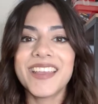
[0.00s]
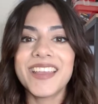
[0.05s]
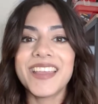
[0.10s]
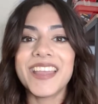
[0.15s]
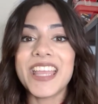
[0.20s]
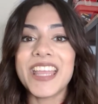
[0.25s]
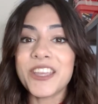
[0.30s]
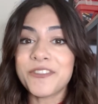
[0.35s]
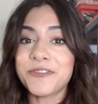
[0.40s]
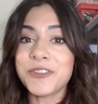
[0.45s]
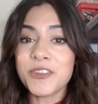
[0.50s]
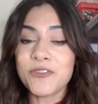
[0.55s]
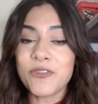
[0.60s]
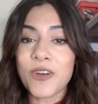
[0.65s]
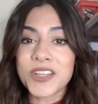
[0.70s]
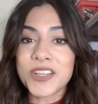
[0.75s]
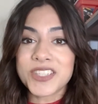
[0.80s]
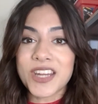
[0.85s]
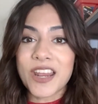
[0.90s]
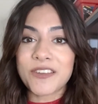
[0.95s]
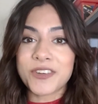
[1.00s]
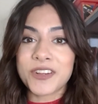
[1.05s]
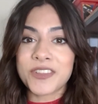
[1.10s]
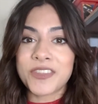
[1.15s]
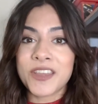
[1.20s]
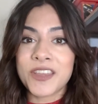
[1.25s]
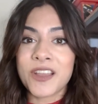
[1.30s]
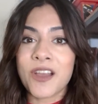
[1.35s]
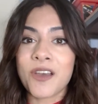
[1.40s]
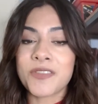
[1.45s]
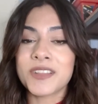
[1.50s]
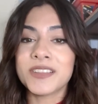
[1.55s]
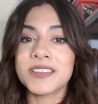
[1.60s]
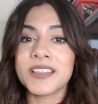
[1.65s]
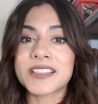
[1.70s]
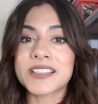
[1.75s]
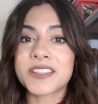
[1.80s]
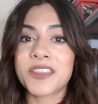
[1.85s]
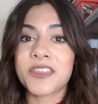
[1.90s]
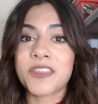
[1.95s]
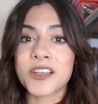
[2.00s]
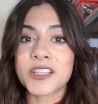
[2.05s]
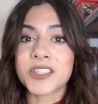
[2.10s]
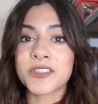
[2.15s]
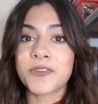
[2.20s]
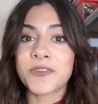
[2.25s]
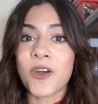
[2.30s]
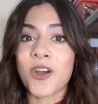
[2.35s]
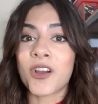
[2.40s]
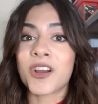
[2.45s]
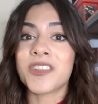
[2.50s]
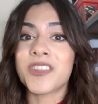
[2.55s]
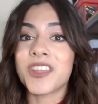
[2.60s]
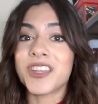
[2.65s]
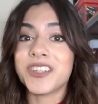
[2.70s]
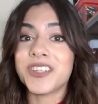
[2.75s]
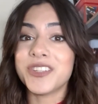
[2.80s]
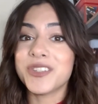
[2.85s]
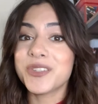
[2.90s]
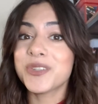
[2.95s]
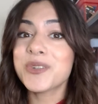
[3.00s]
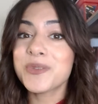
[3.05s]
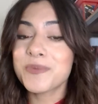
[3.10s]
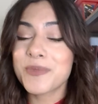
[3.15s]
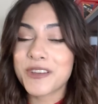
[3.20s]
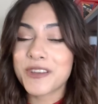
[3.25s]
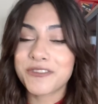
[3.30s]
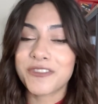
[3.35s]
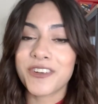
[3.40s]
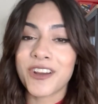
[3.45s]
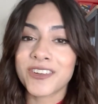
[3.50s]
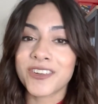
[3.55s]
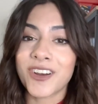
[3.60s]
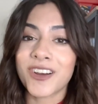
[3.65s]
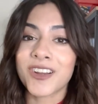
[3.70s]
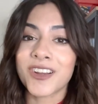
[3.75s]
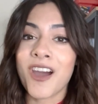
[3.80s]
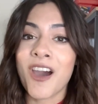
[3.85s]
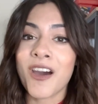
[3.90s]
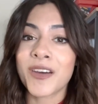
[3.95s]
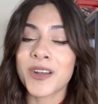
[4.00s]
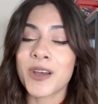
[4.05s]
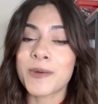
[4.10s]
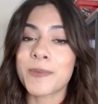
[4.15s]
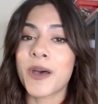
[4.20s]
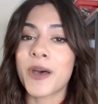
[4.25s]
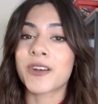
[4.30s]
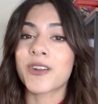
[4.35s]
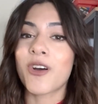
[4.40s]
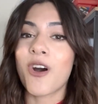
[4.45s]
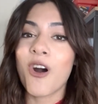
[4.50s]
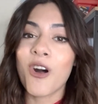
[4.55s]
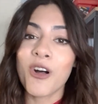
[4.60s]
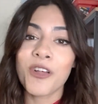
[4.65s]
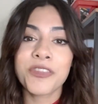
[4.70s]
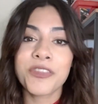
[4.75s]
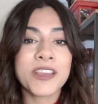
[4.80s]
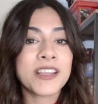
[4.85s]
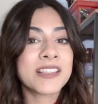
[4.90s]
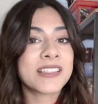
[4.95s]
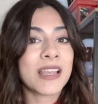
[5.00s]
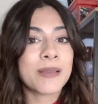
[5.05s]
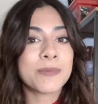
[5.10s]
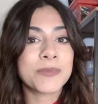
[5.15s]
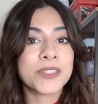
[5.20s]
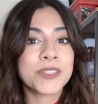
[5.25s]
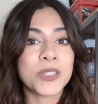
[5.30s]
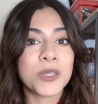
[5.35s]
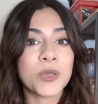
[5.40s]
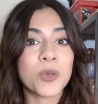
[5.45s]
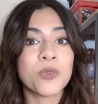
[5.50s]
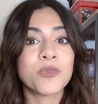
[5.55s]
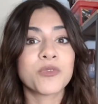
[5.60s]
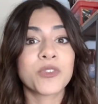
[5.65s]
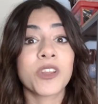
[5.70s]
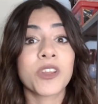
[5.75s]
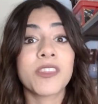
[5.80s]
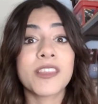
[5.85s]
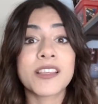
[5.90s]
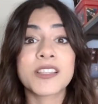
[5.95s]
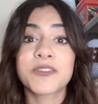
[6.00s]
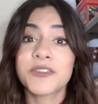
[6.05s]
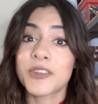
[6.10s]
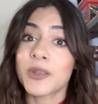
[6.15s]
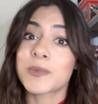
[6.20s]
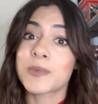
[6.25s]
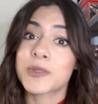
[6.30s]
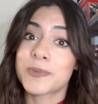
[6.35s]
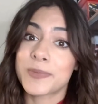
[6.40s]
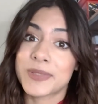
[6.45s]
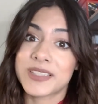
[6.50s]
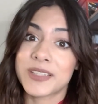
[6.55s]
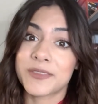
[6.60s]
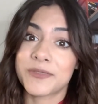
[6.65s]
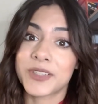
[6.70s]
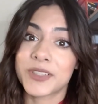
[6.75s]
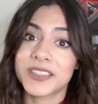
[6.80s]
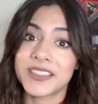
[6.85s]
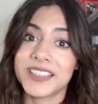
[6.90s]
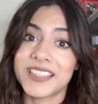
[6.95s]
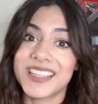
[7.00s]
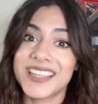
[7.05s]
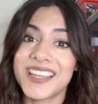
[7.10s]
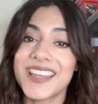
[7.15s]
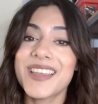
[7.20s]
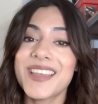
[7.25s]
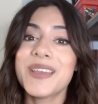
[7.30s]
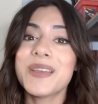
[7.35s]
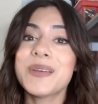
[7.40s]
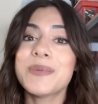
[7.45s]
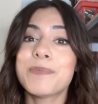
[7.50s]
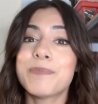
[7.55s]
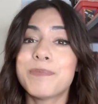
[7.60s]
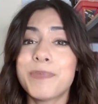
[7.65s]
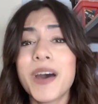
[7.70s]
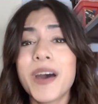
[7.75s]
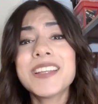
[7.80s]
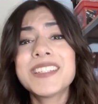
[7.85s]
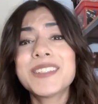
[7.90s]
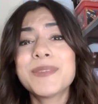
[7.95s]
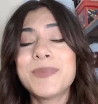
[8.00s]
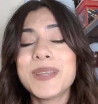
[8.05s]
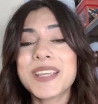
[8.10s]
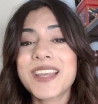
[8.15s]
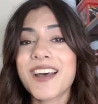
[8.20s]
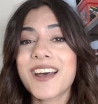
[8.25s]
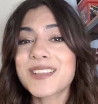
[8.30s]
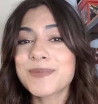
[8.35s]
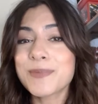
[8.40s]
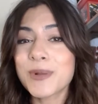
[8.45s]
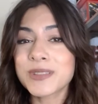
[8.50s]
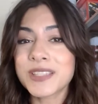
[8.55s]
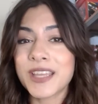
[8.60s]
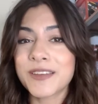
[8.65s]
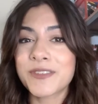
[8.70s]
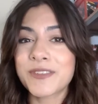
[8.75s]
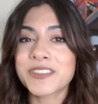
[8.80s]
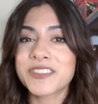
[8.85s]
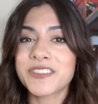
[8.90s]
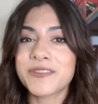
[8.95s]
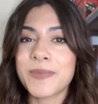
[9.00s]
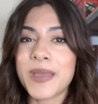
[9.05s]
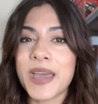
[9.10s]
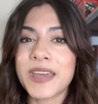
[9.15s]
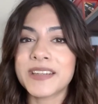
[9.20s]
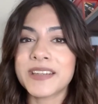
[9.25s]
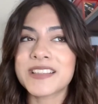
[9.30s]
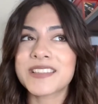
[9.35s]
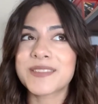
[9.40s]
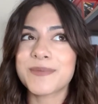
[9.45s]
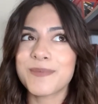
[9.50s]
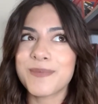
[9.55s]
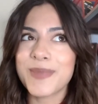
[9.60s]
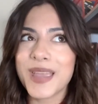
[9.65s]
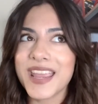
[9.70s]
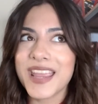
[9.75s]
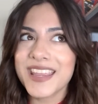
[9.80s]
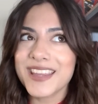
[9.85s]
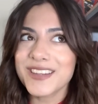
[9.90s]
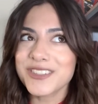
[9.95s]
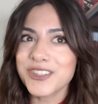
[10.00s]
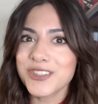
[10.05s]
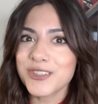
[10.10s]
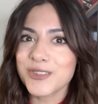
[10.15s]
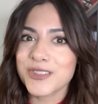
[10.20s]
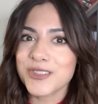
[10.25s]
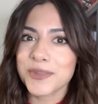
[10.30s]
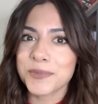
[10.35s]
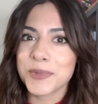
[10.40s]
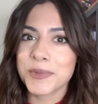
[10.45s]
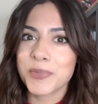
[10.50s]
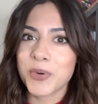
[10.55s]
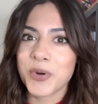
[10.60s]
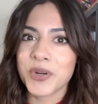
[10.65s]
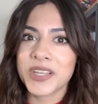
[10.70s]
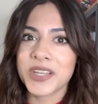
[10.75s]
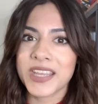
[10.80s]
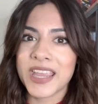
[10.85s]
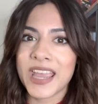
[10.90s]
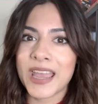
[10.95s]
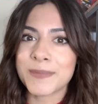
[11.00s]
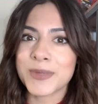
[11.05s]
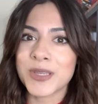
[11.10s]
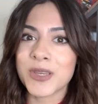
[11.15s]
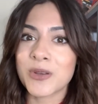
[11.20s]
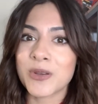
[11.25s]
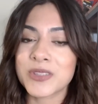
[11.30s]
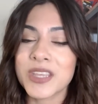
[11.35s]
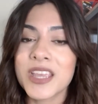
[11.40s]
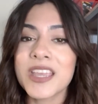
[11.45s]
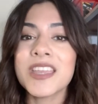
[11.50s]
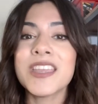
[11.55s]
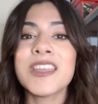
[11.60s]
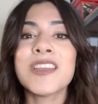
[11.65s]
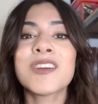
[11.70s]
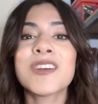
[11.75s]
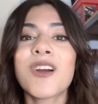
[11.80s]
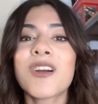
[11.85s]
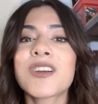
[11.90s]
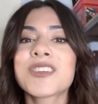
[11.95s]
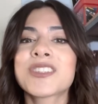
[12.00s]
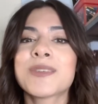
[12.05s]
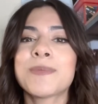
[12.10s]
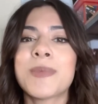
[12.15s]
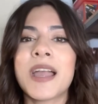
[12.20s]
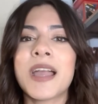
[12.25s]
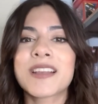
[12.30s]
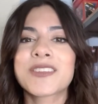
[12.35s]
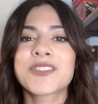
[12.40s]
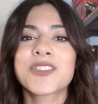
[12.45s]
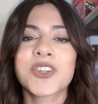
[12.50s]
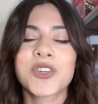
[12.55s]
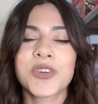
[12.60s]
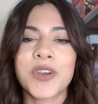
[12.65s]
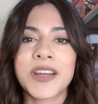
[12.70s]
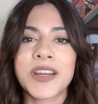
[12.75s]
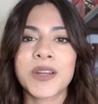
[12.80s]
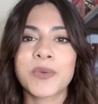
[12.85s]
If you've watched everything on the list thus far, then you, my friend, are caught up on all things MCU for this film specifically. But because Multiverse of Madness may introduce some important cameos, here are some extra credit